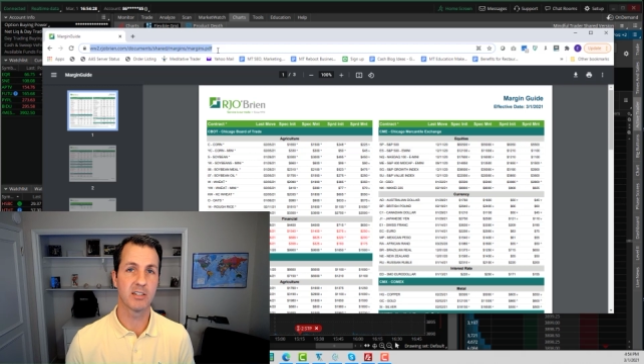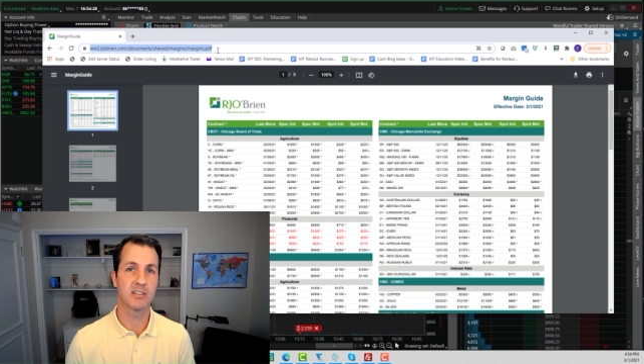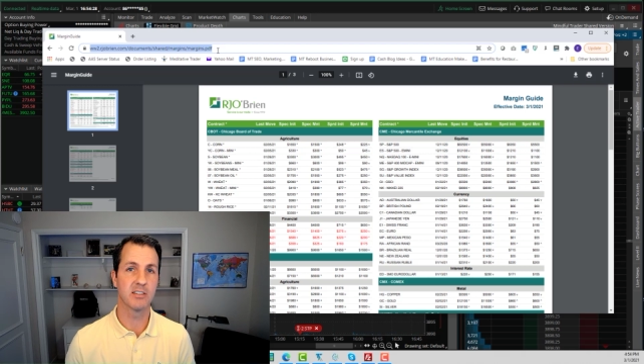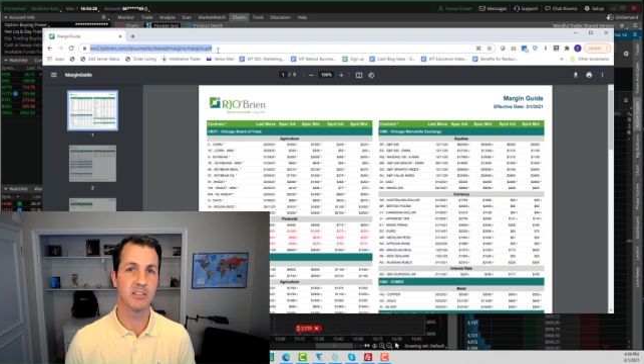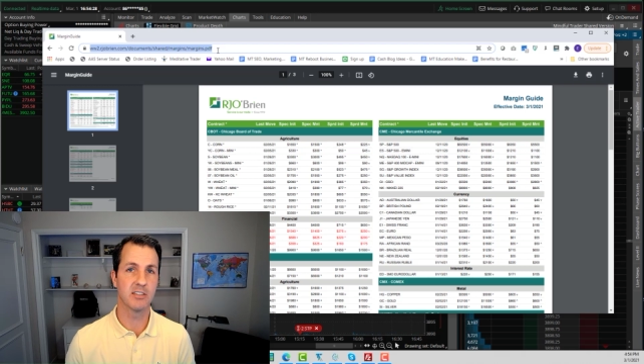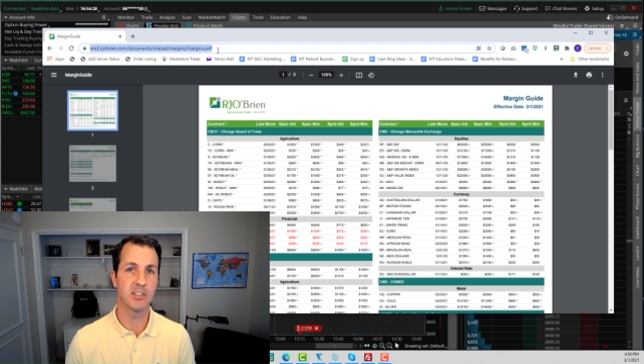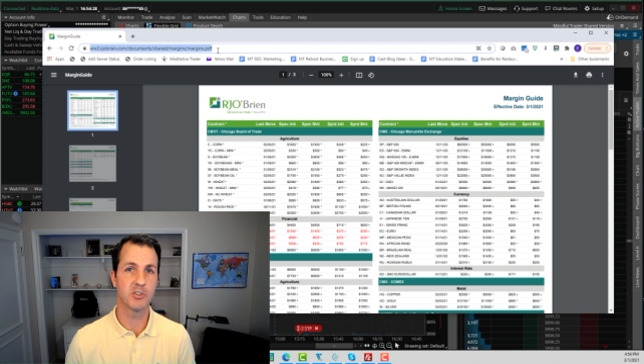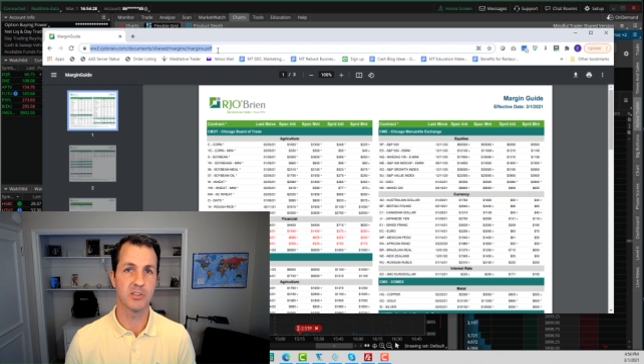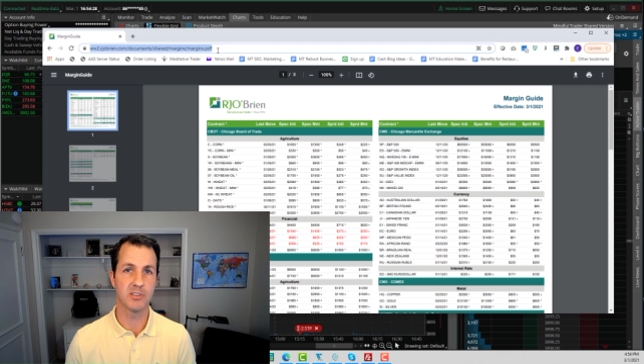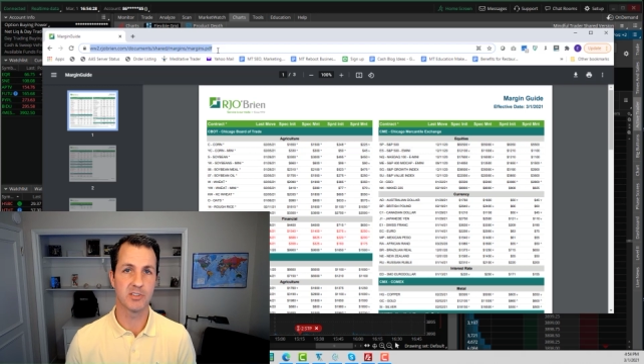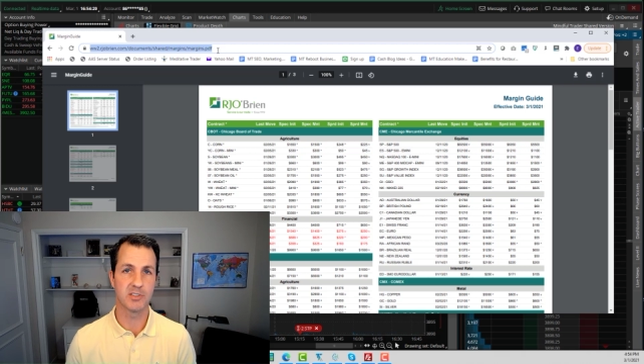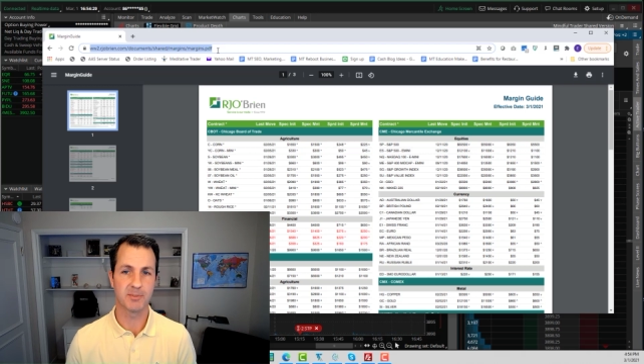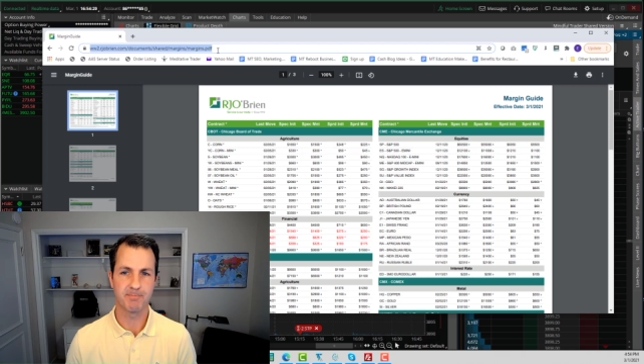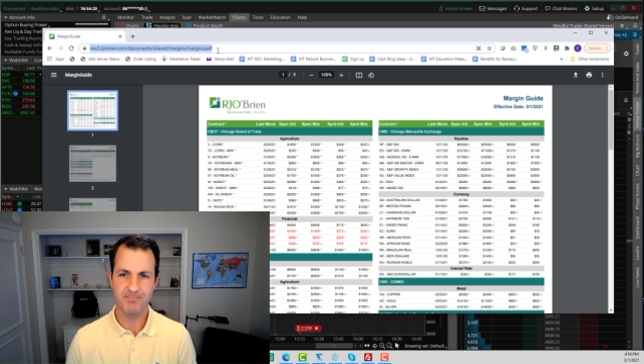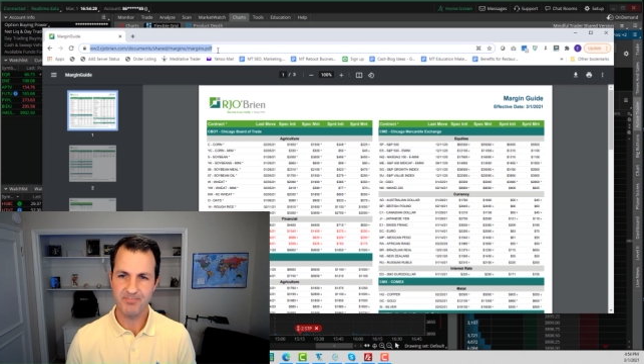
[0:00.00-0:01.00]

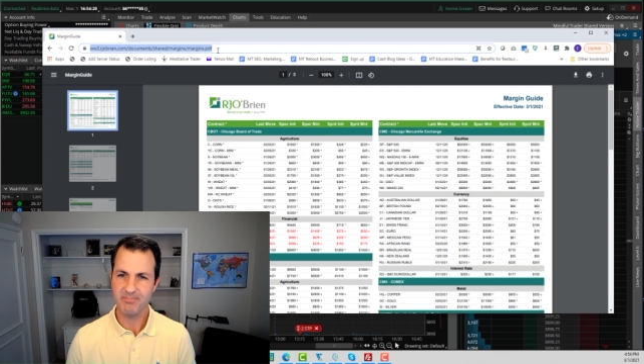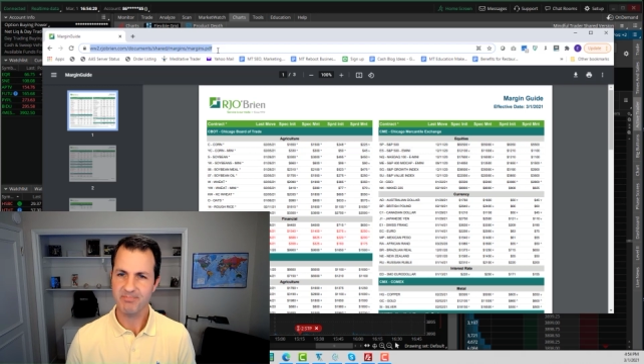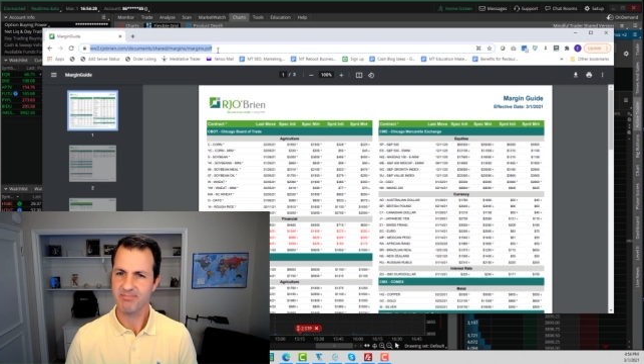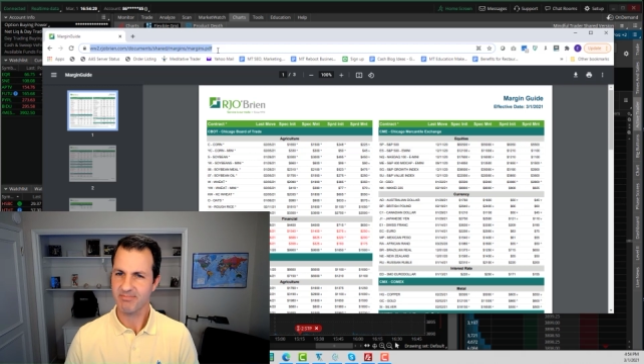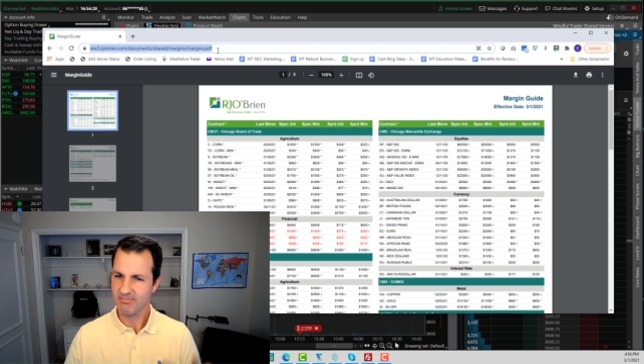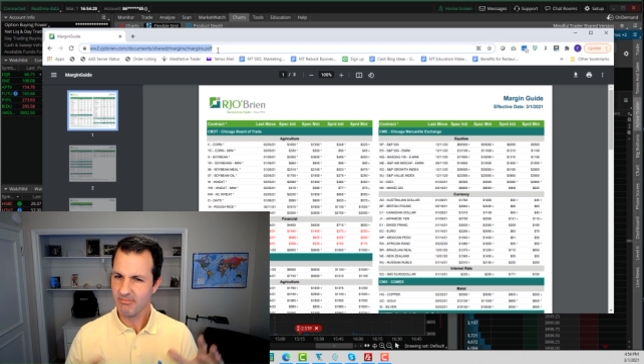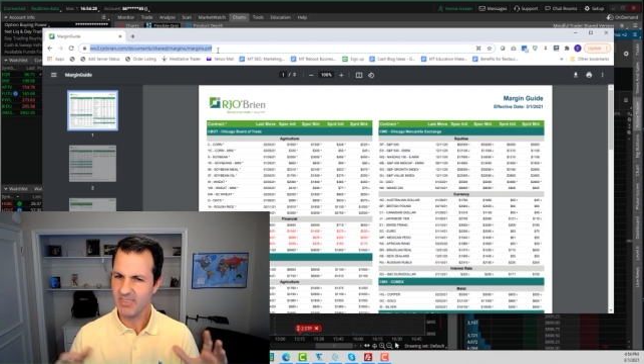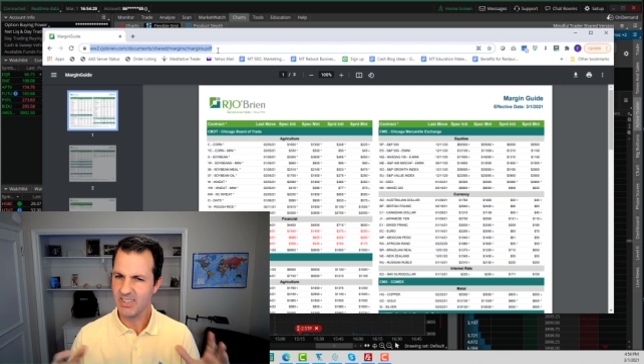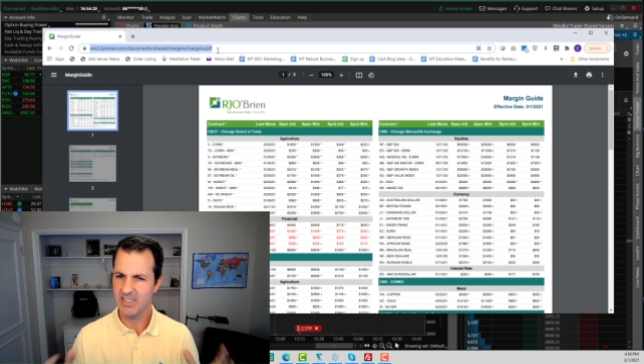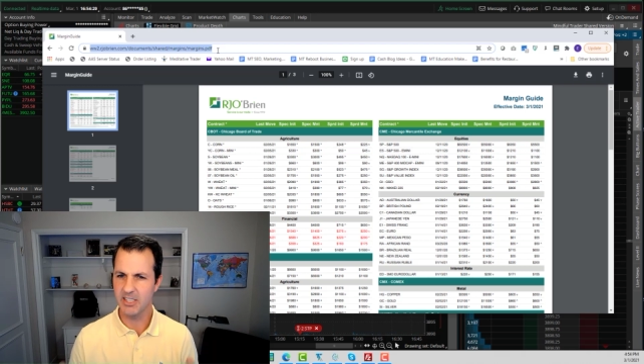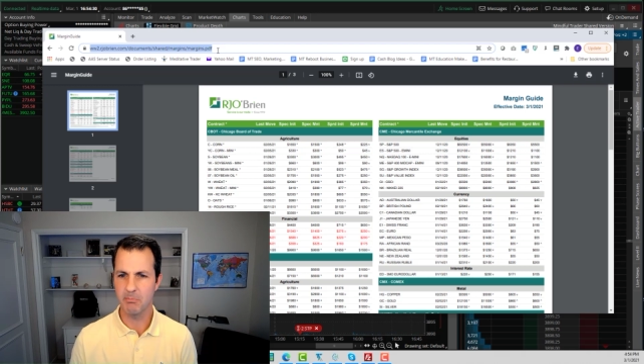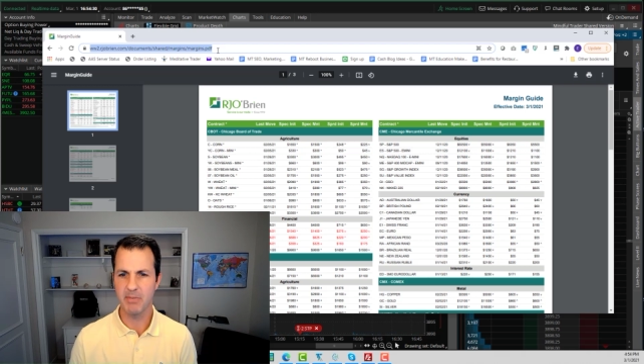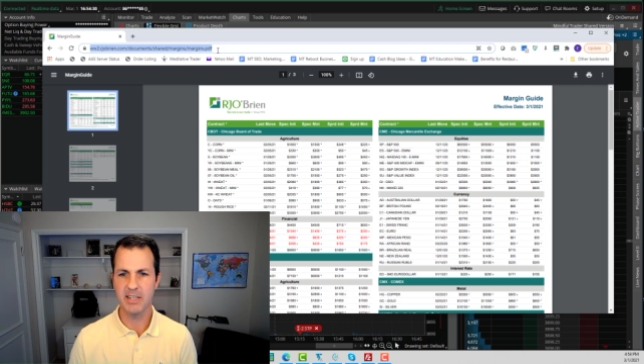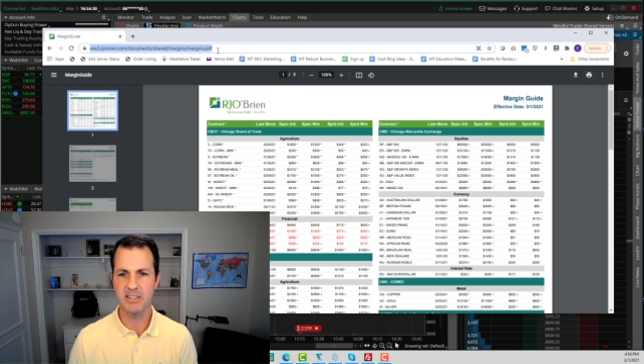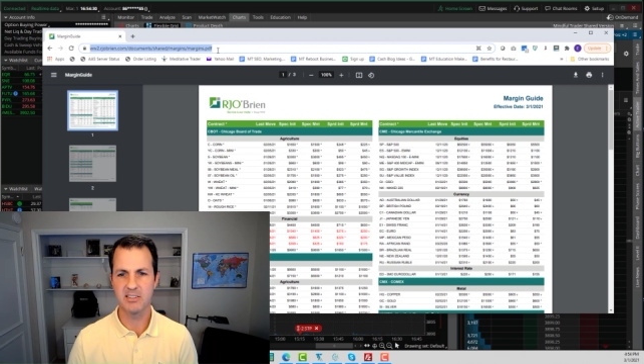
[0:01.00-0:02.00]
conditions, and it
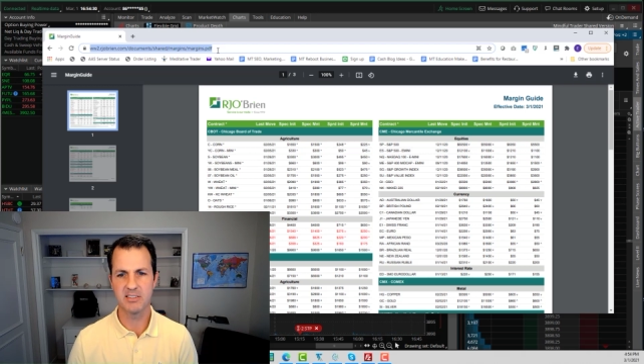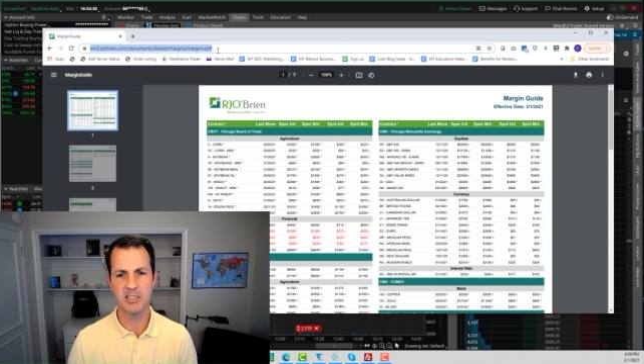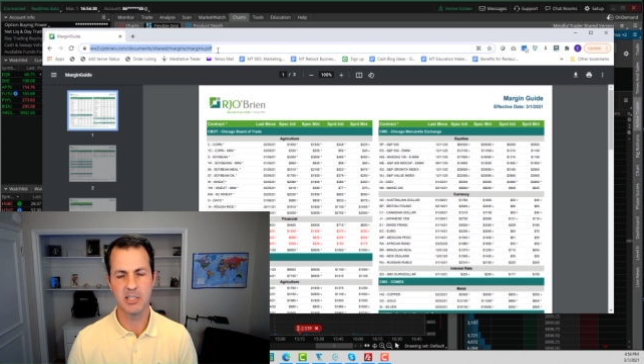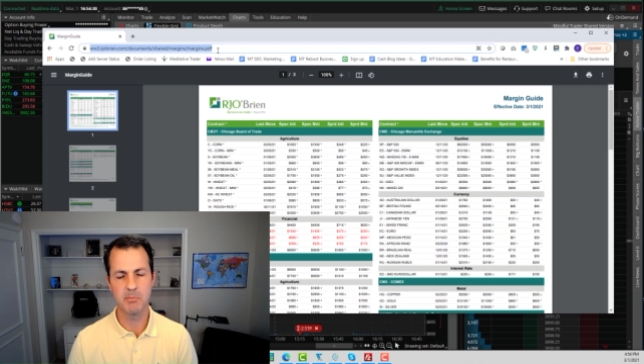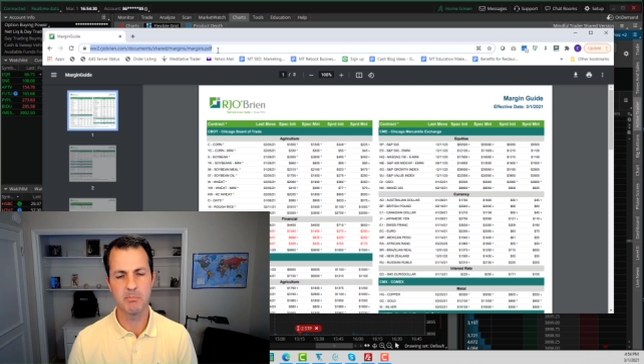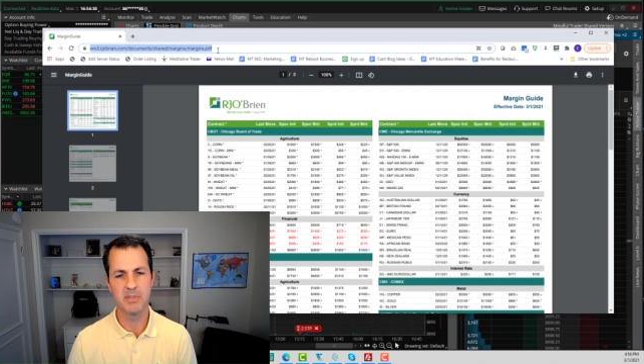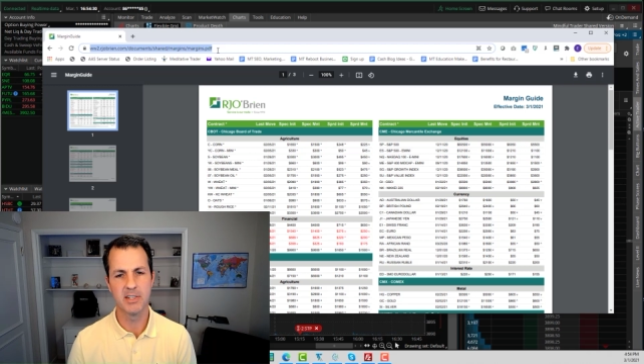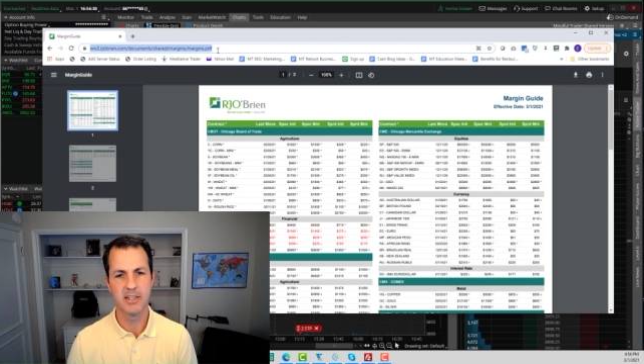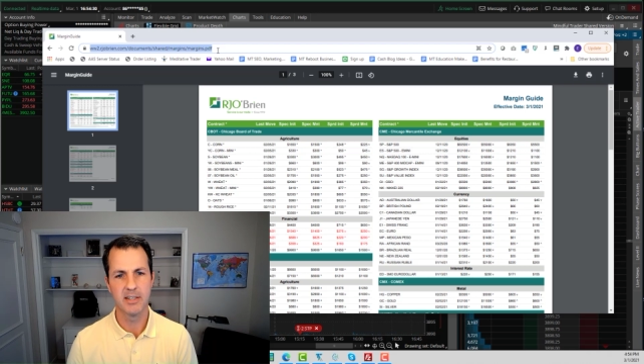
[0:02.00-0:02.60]
may seem